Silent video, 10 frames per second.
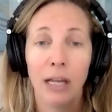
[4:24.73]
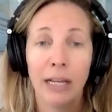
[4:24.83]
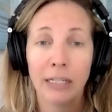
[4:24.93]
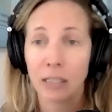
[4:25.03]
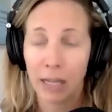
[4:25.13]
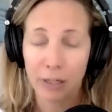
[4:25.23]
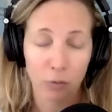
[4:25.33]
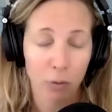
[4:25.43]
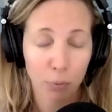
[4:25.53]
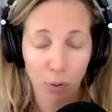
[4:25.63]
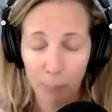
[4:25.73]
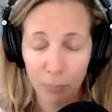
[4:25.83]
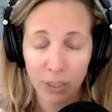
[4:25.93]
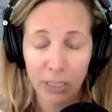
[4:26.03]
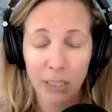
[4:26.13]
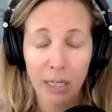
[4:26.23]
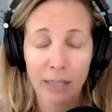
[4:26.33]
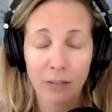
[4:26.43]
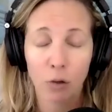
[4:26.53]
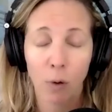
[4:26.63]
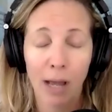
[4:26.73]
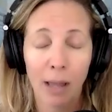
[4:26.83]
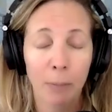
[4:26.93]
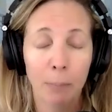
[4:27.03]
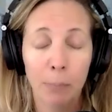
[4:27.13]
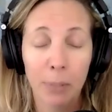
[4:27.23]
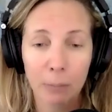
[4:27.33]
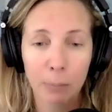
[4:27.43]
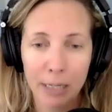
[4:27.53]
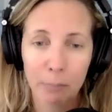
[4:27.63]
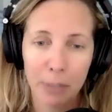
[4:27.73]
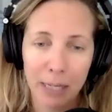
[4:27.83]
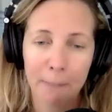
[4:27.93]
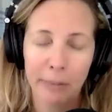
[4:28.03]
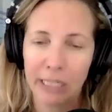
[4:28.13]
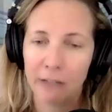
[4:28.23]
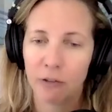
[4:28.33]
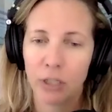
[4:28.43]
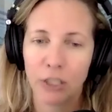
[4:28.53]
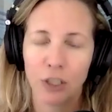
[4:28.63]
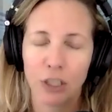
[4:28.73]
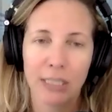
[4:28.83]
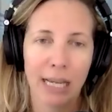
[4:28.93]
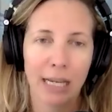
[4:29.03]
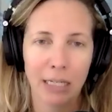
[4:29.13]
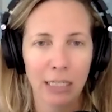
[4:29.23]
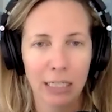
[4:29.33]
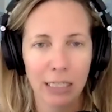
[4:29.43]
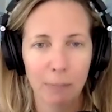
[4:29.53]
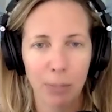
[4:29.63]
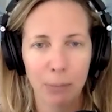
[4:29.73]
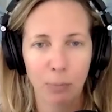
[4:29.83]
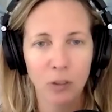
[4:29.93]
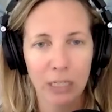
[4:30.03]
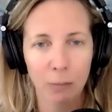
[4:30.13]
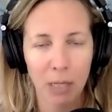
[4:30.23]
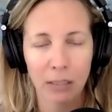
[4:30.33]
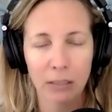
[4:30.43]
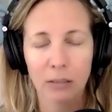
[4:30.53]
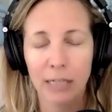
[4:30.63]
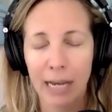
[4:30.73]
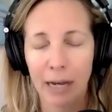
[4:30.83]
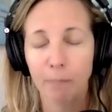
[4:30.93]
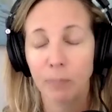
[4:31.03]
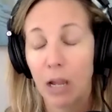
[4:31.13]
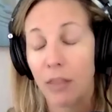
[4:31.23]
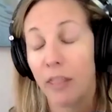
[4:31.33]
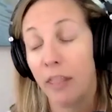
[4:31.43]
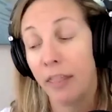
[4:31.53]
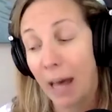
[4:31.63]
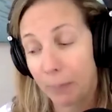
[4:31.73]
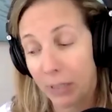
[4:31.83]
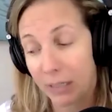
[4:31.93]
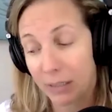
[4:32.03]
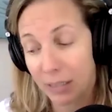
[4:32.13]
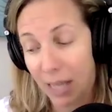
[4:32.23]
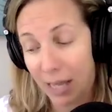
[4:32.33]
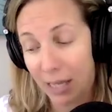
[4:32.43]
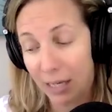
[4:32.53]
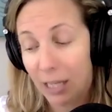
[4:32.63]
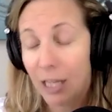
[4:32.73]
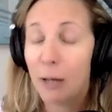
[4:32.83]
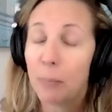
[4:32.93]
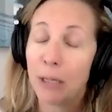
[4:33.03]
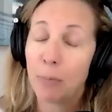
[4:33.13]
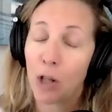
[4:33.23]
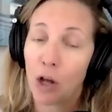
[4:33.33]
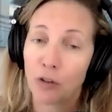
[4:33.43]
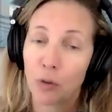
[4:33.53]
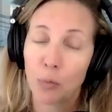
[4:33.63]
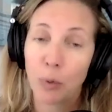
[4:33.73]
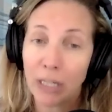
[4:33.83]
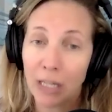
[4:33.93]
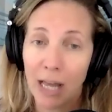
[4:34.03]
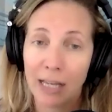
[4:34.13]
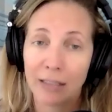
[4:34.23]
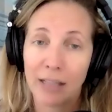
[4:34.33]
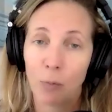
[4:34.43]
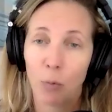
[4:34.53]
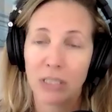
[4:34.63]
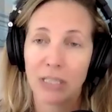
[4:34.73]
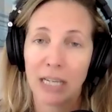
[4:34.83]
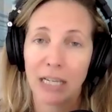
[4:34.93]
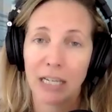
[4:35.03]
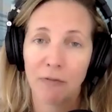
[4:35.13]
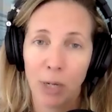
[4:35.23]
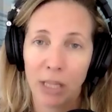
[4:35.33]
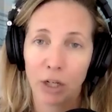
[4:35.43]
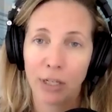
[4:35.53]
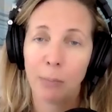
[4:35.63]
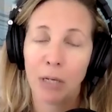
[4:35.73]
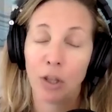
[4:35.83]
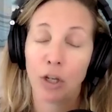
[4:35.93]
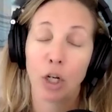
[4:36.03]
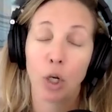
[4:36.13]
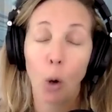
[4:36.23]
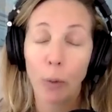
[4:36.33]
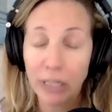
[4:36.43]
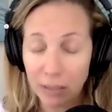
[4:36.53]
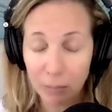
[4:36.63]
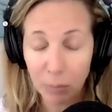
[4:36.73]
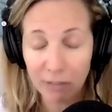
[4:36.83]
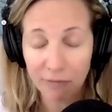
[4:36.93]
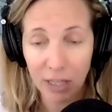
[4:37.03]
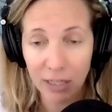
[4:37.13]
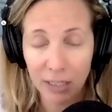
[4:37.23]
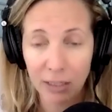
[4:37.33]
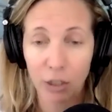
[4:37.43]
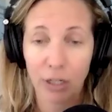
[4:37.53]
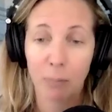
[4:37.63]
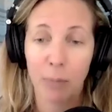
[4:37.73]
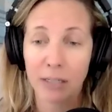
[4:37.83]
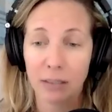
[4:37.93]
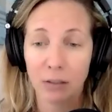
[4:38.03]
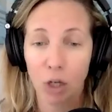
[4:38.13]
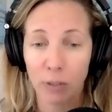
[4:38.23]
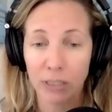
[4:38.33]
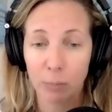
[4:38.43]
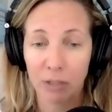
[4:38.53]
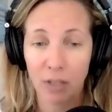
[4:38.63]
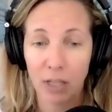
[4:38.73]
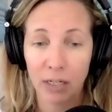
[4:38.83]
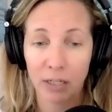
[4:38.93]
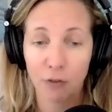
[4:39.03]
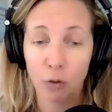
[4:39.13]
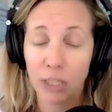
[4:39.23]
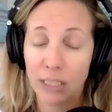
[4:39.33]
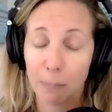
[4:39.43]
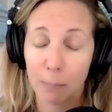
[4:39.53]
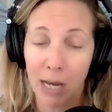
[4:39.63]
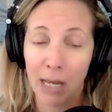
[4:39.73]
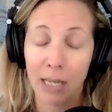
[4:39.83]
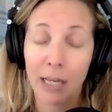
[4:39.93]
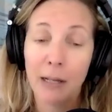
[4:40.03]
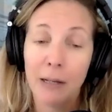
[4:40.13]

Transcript: intellectual property. And so I'm a big, big, big believer in just gaining people's emails. Now, that being said, people also realize that once they give away their email, they're going to be flooded. Their inbox is going to be flooded. And if you looked at my